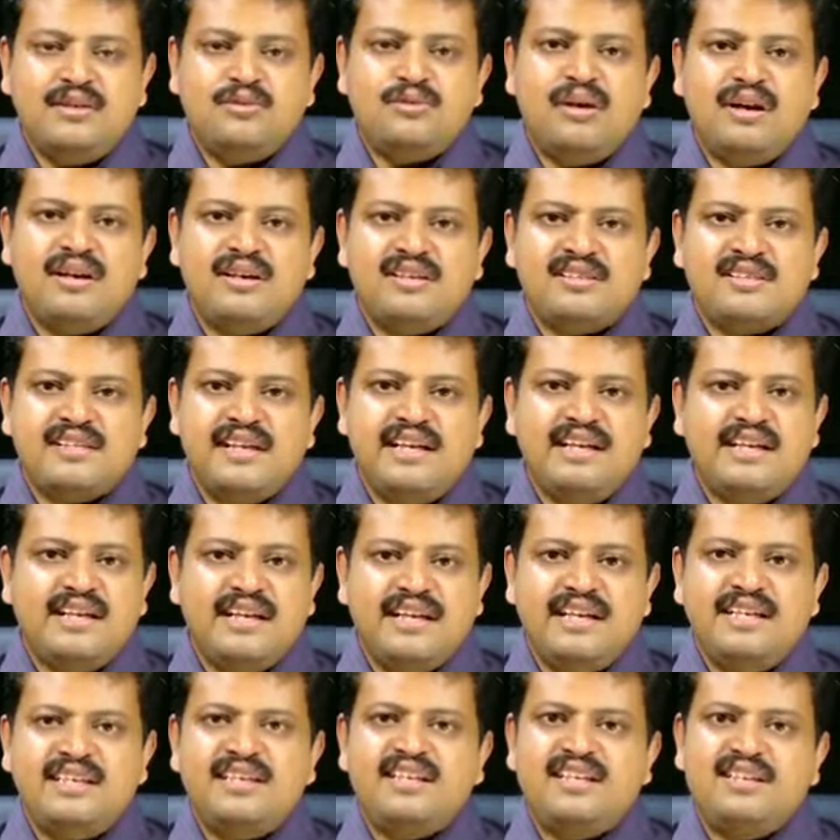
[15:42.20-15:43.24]
to understand
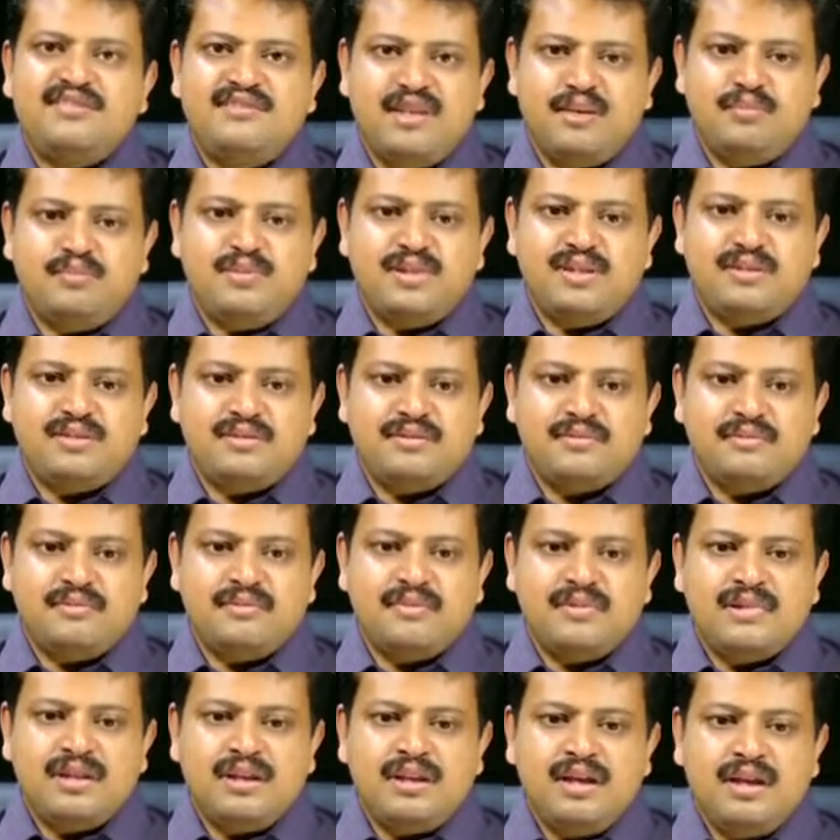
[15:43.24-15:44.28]
Indian developments.
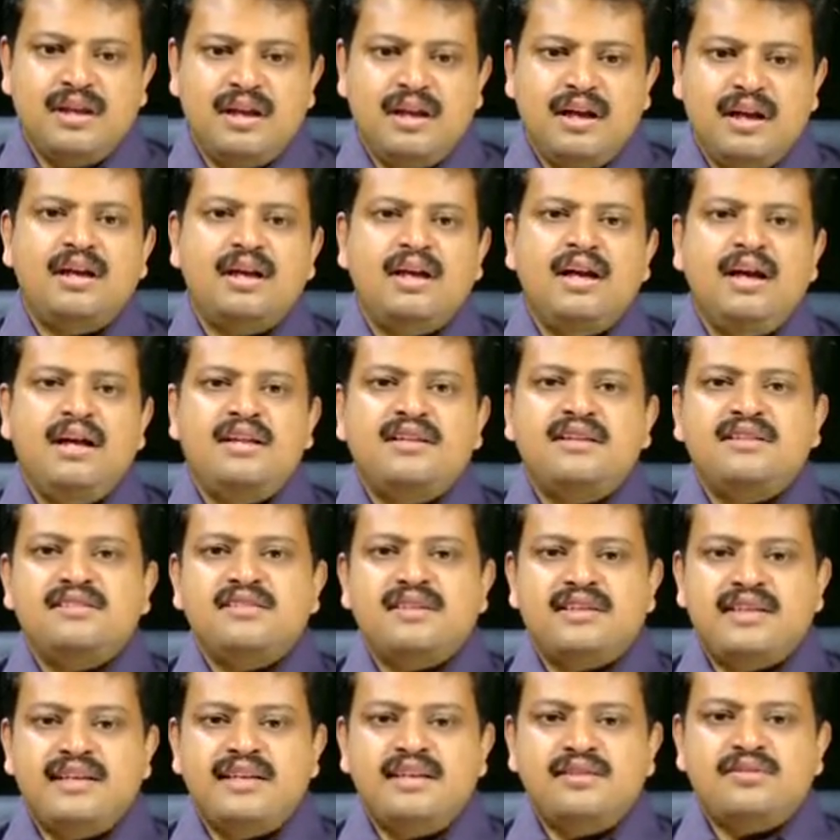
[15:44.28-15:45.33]
There is a
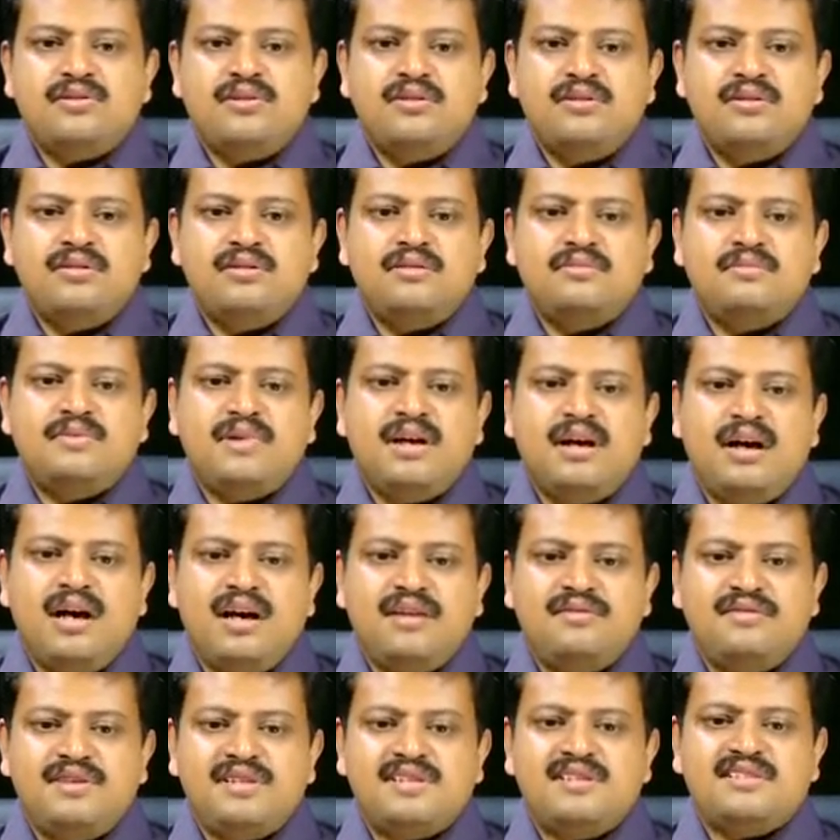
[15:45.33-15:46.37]
case called
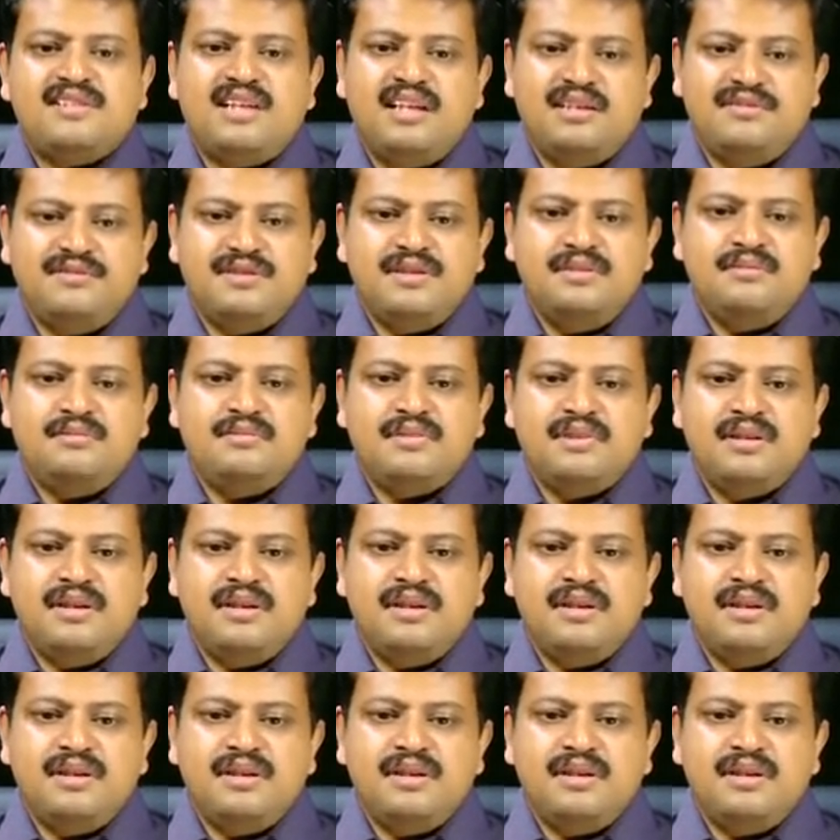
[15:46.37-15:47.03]
R versus Sullivan,